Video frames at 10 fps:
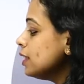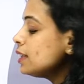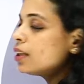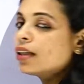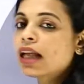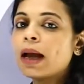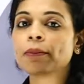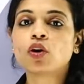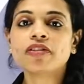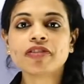Instagram
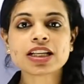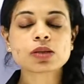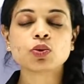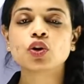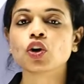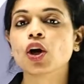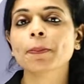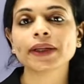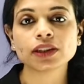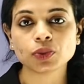or Facebook or
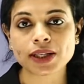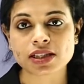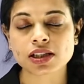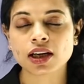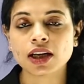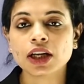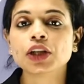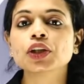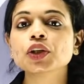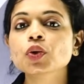Pinterest,
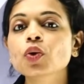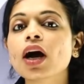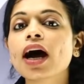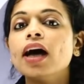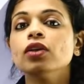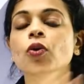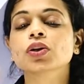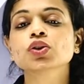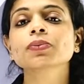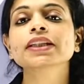you are
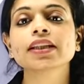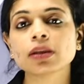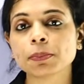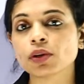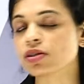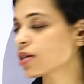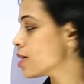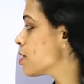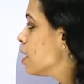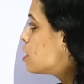automating the
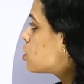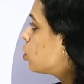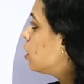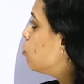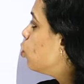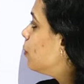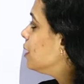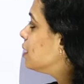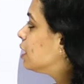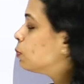process. So the
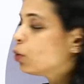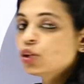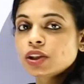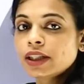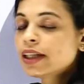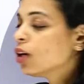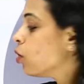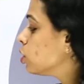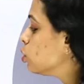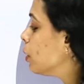moment this is posted here,
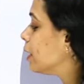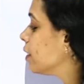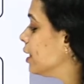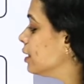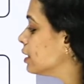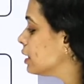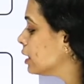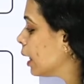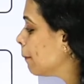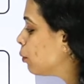automatically the
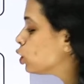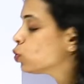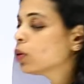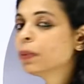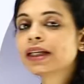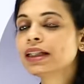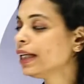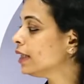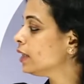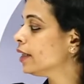same post would be
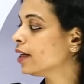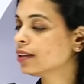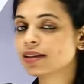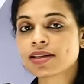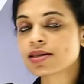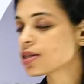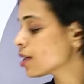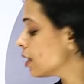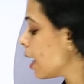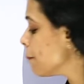created here in
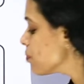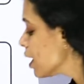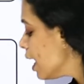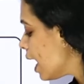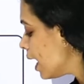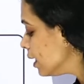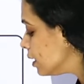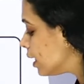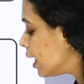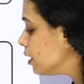Instagram
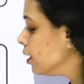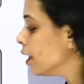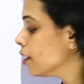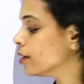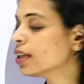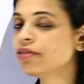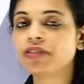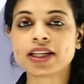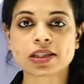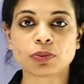and then here in
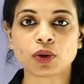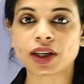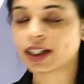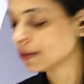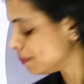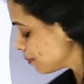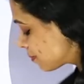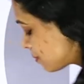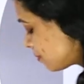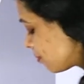Facebook.
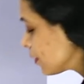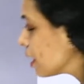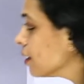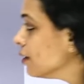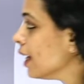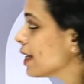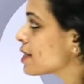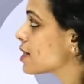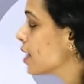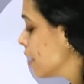
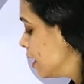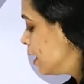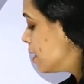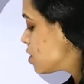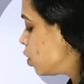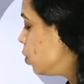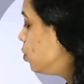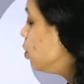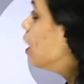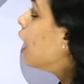Next,
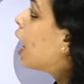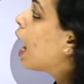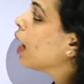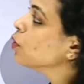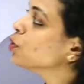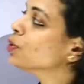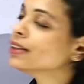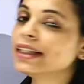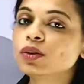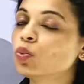so how to
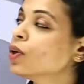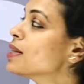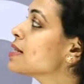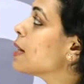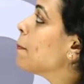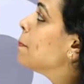send WhatsApp